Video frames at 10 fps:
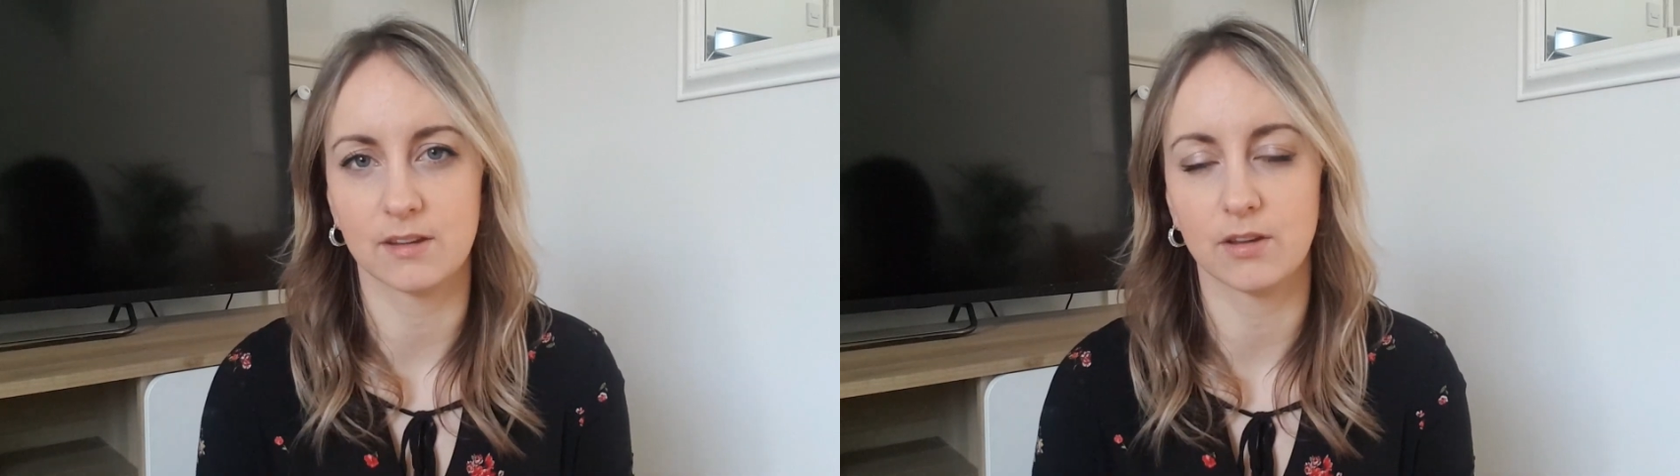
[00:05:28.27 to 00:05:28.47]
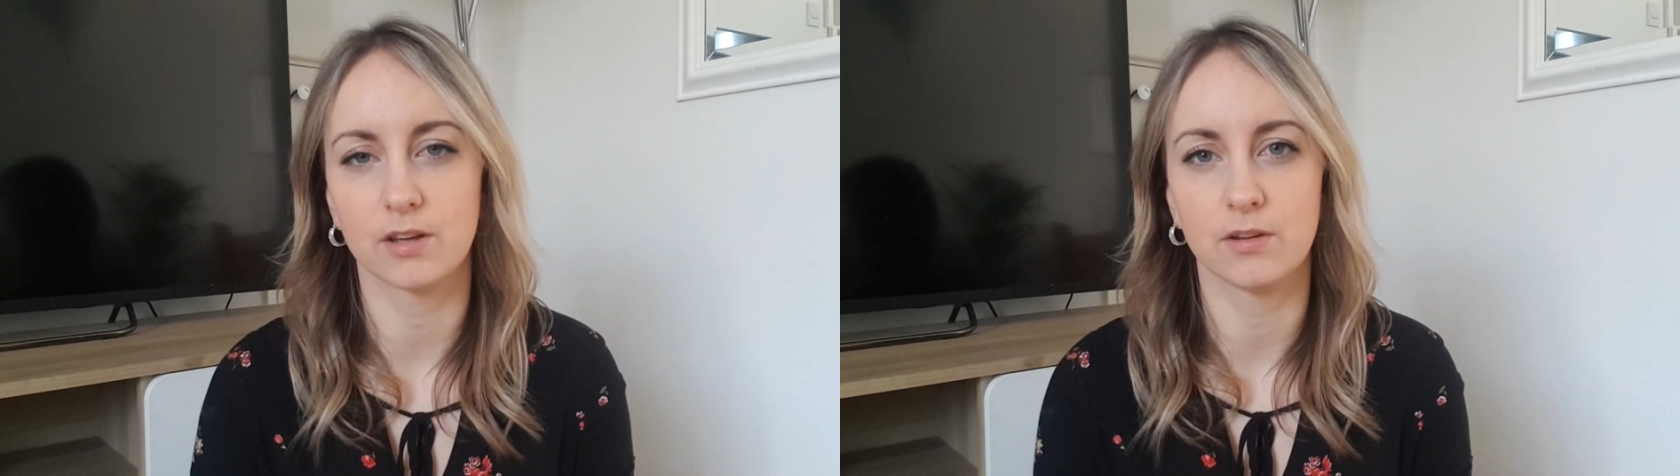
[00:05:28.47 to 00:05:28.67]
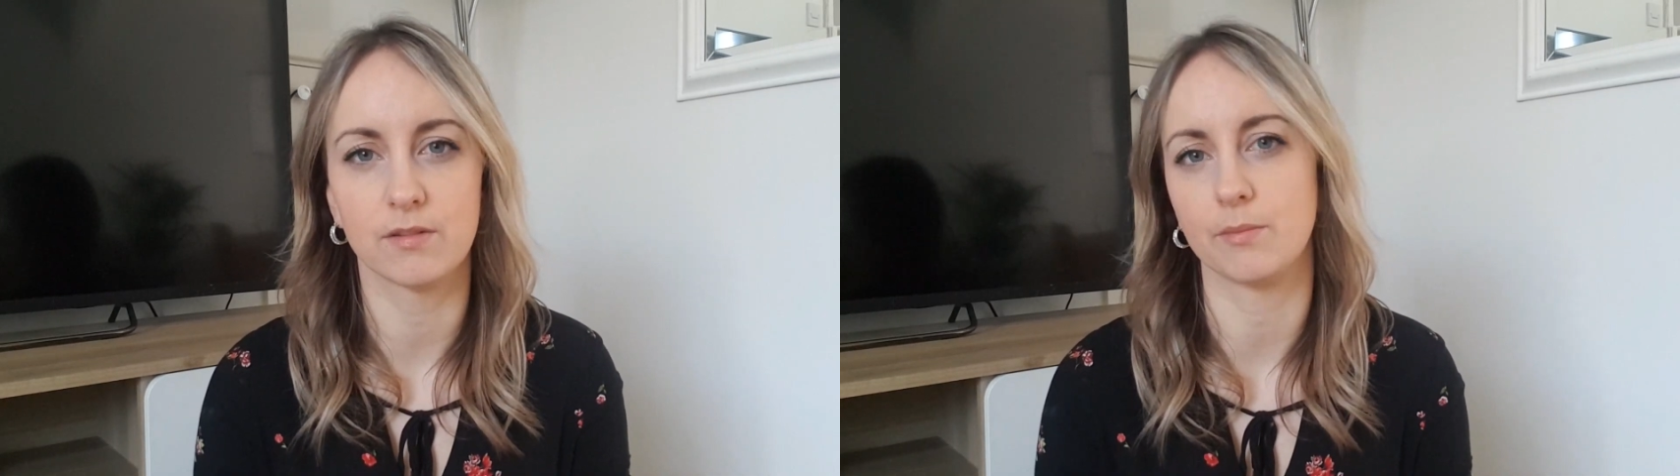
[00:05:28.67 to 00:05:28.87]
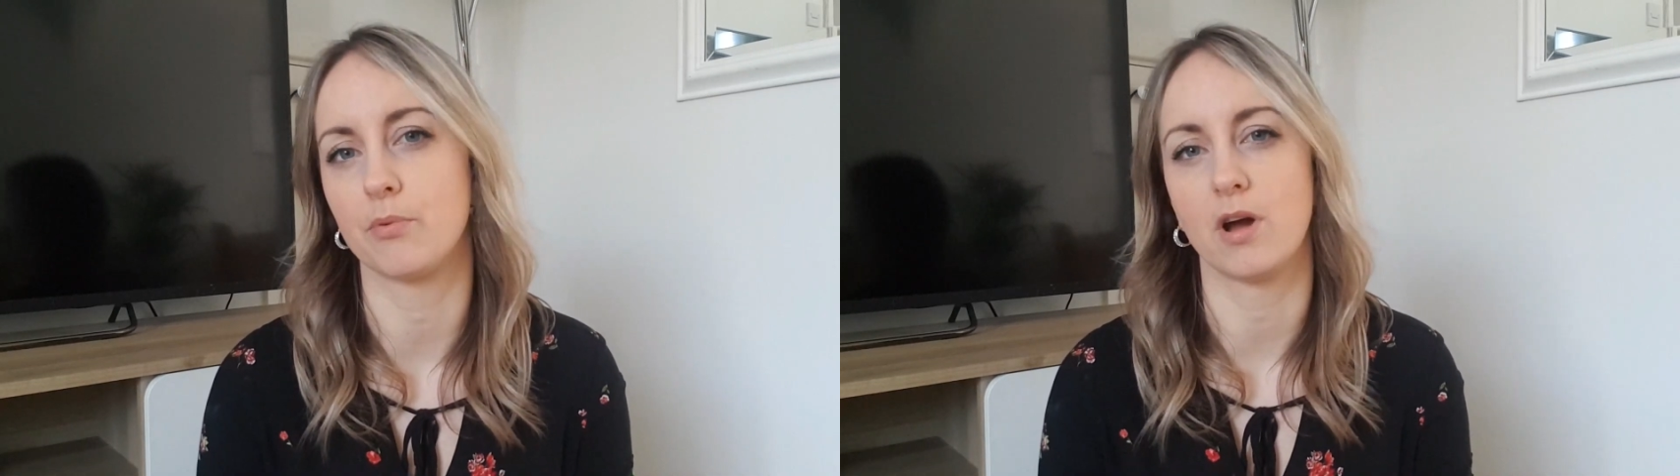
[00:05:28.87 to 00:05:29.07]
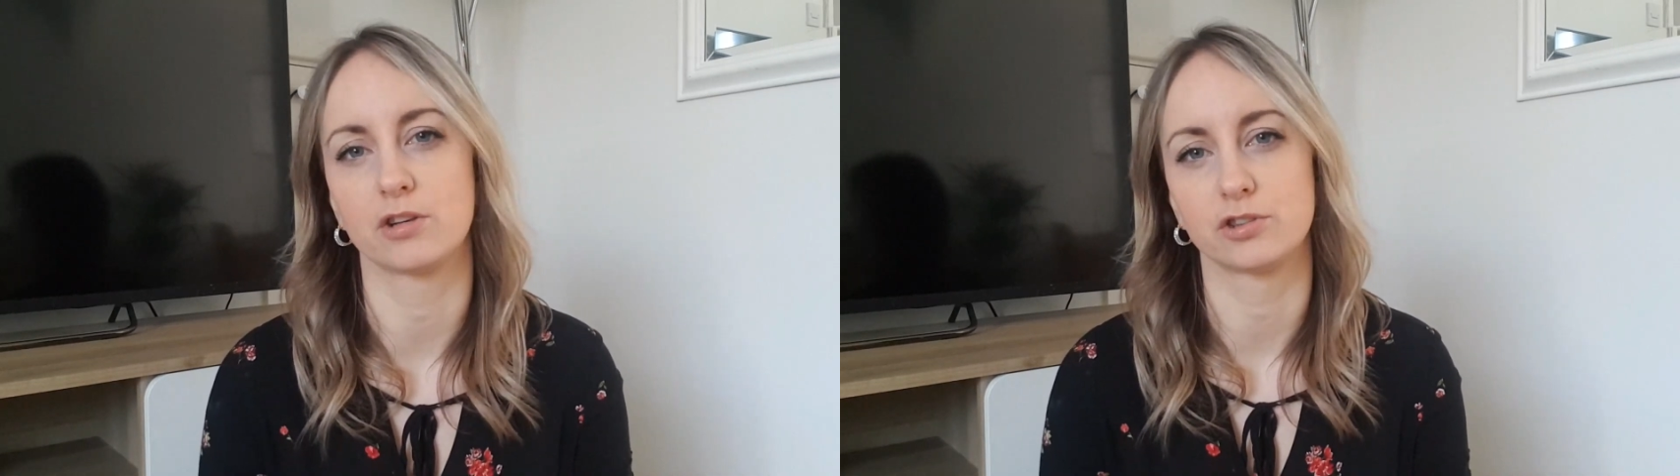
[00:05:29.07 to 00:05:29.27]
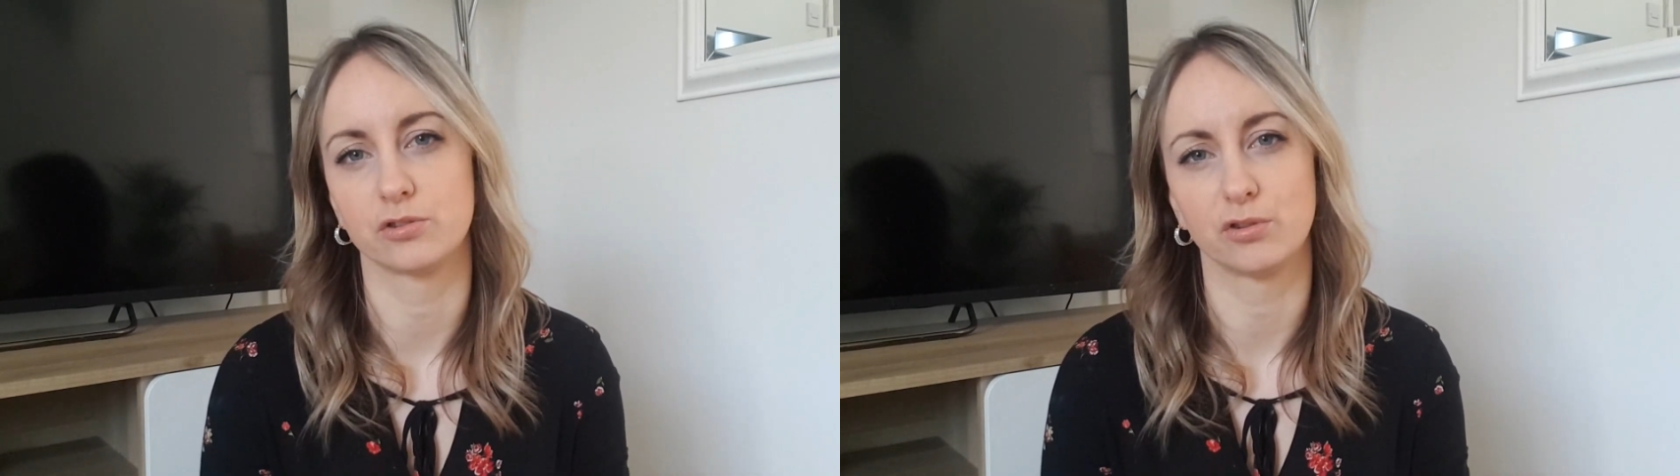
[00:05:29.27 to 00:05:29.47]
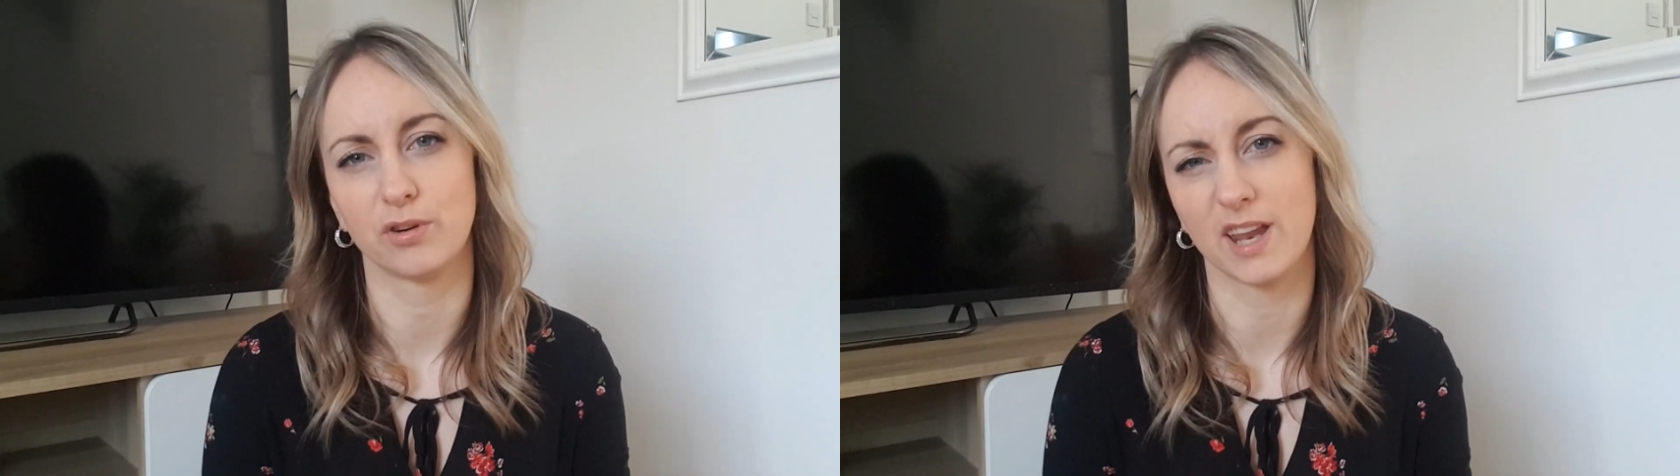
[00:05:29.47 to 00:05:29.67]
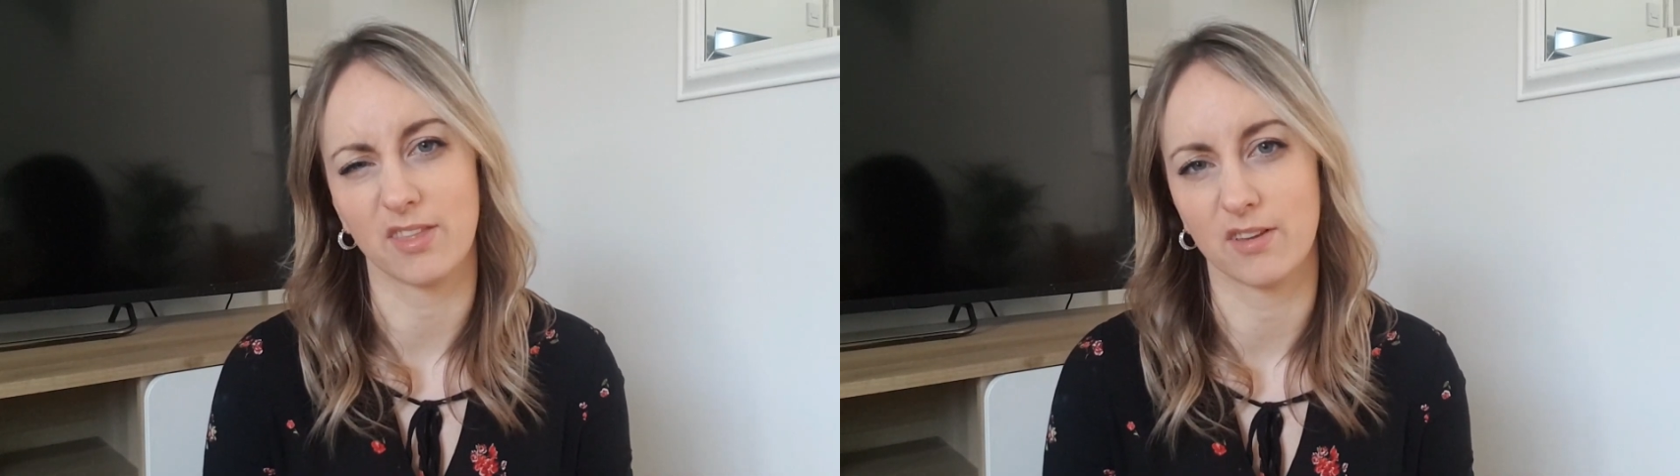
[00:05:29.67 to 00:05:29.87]
You can use a brush
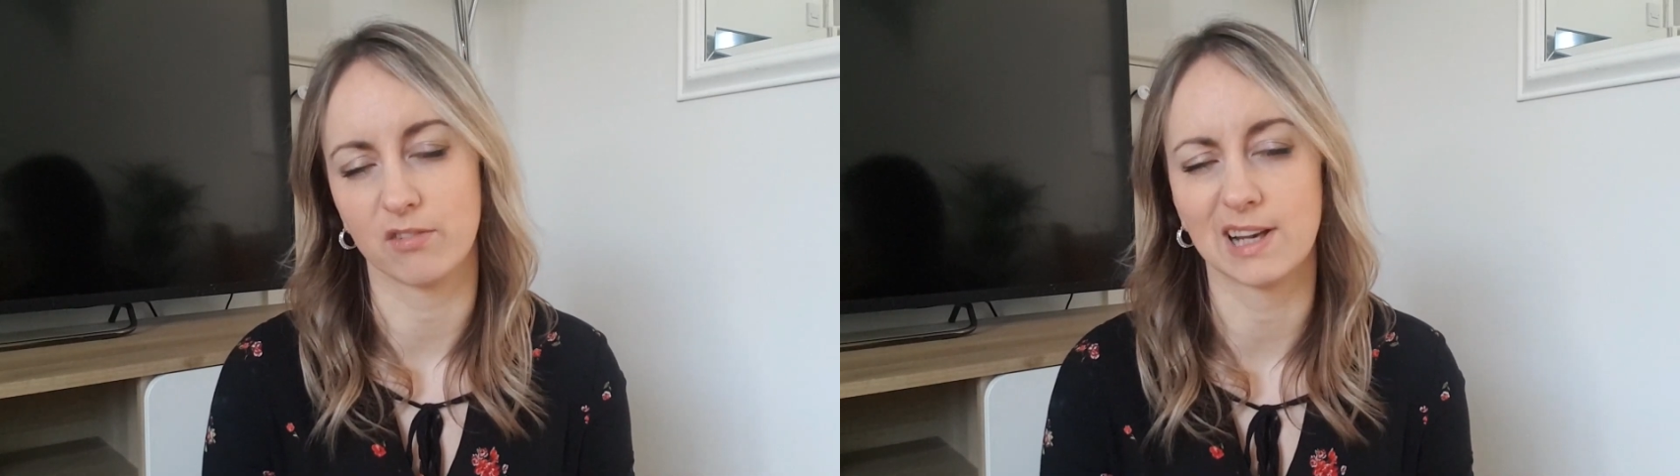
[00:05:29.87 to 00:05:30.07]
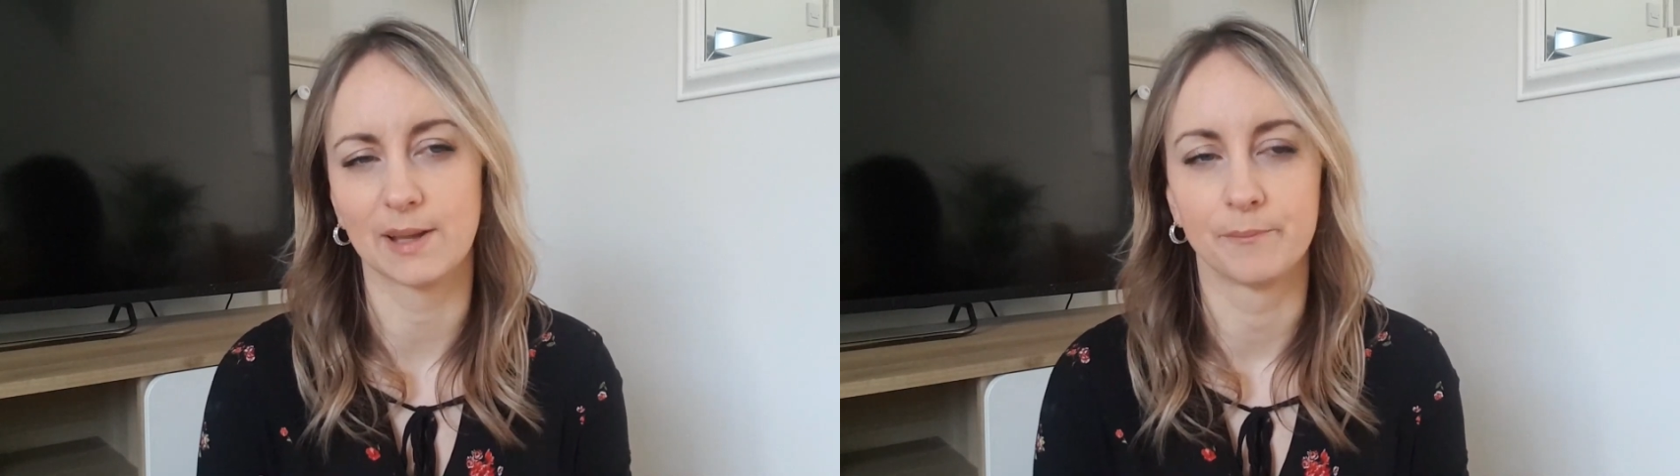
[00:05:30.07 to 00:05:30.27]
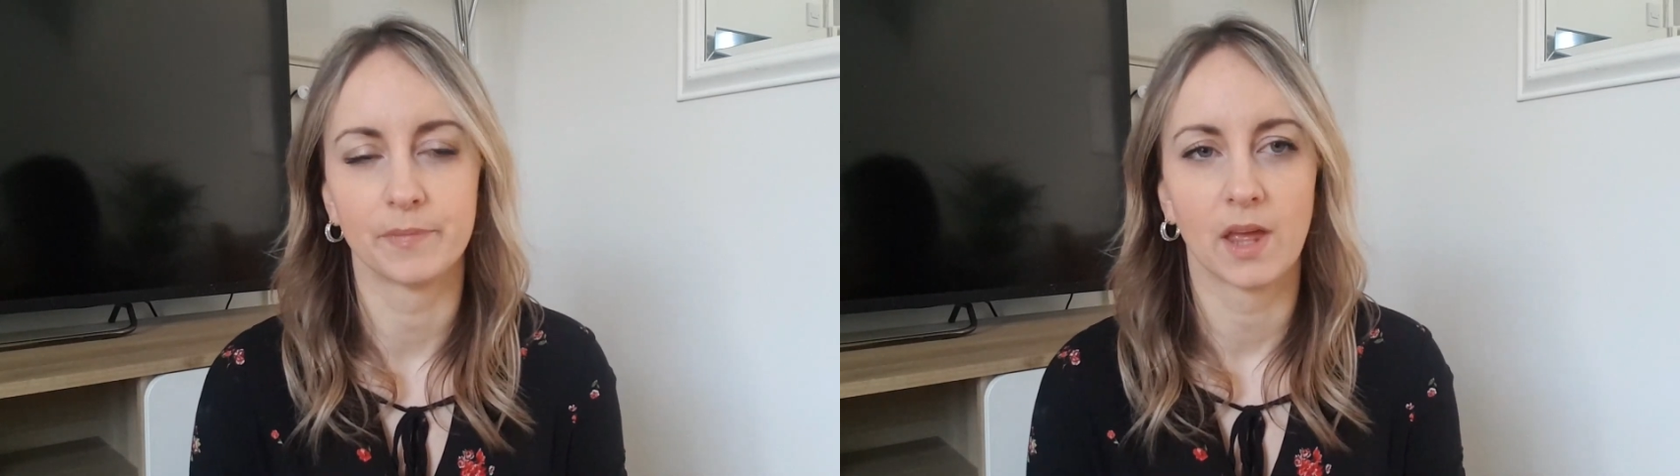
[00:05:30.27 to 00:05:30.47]
or anything really.